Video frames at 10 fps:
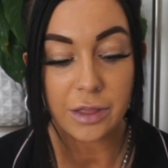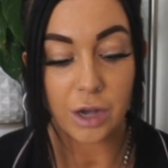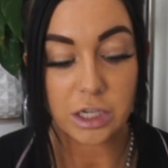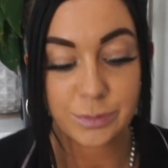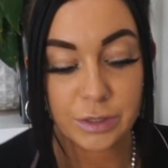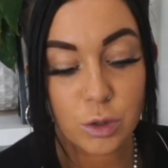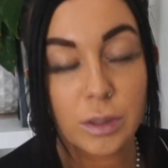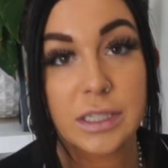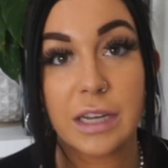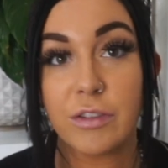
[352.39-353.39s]
the hospital is
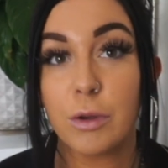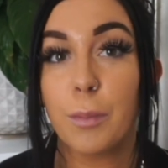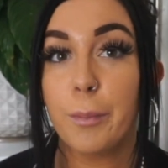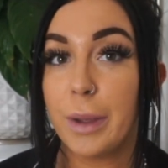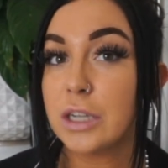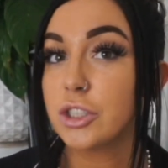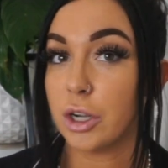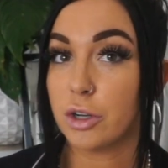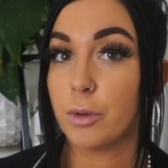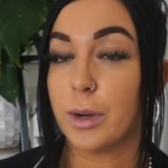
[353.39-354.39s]
going to give you mesh
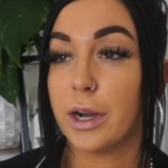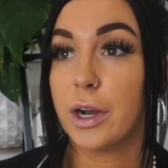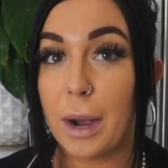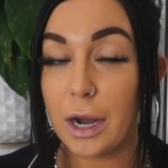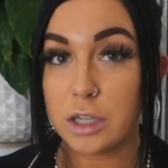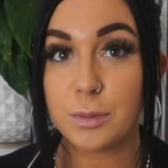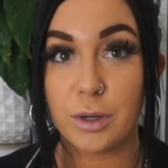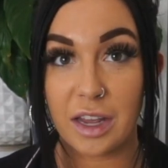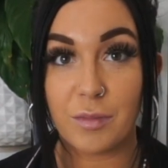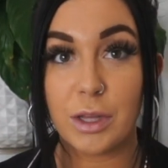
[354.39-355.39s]
underwear. My hospital
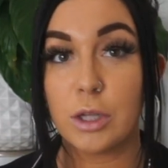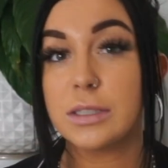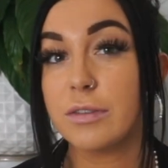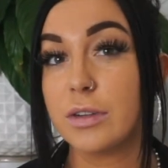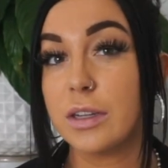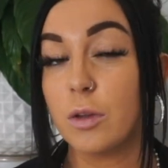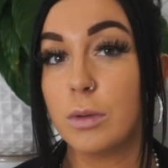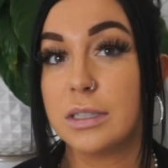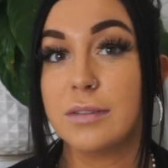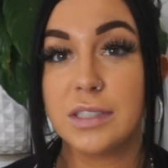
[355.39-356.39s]
gave me look different than the
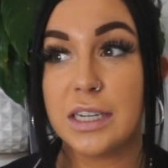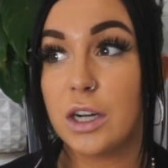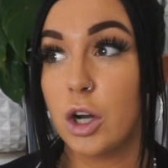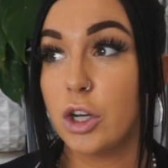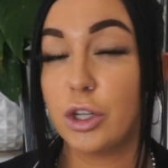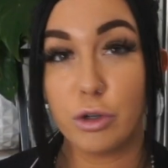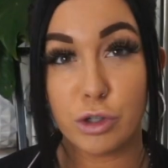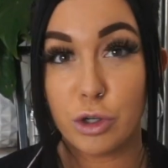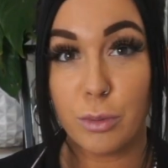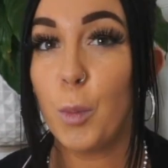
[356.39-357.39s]
ones I've seen on
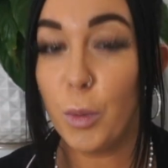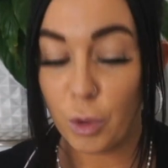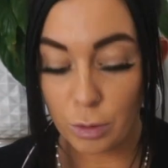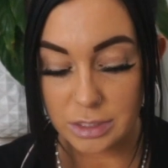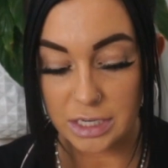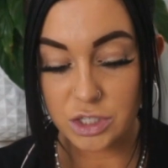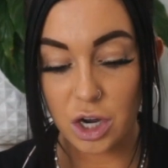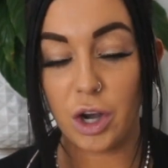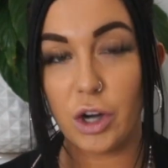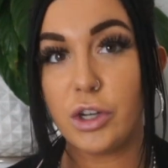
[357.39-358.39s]
YouTube. The ones I
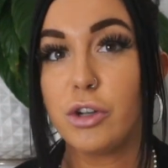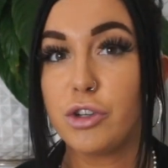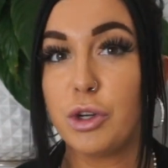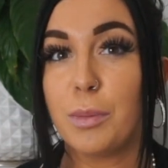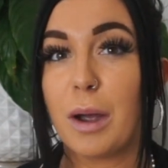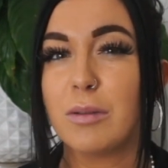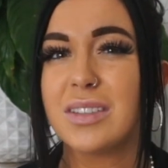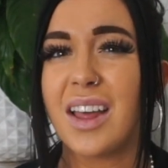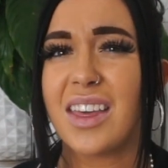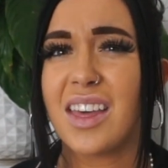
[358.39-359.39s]
saw on YouTube, I
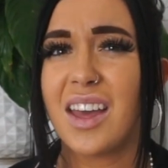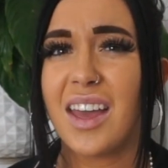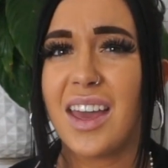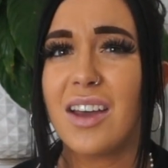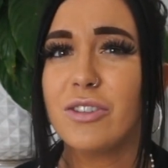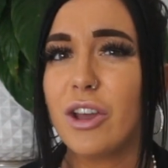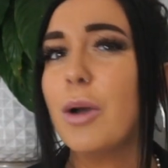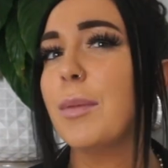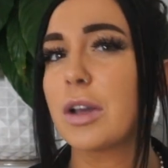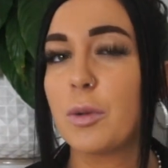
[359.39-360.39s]
was like, hell no,
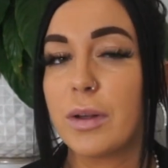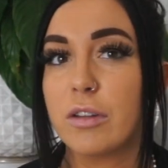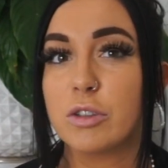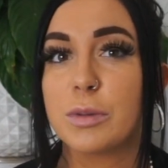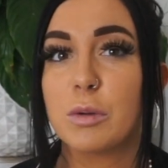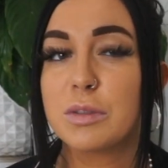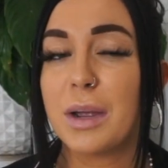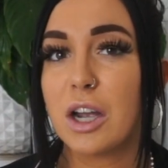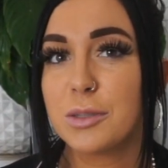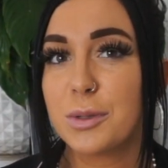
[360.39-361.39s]
I'm not gonna wear those. But the ones
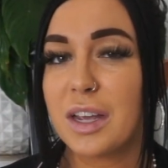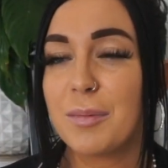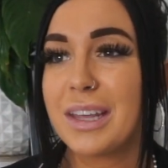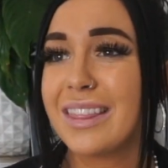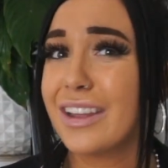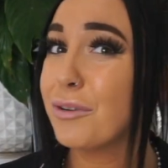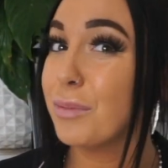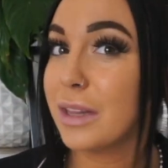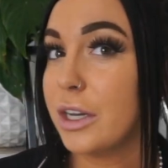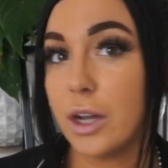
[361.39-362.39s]
my hospital gave me, they're
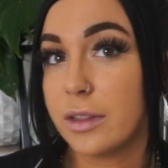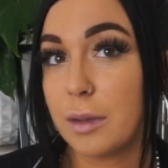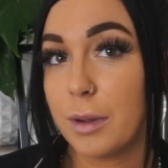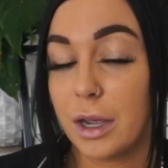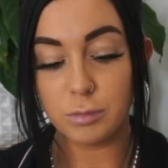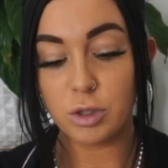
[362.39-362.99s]
really not that bad.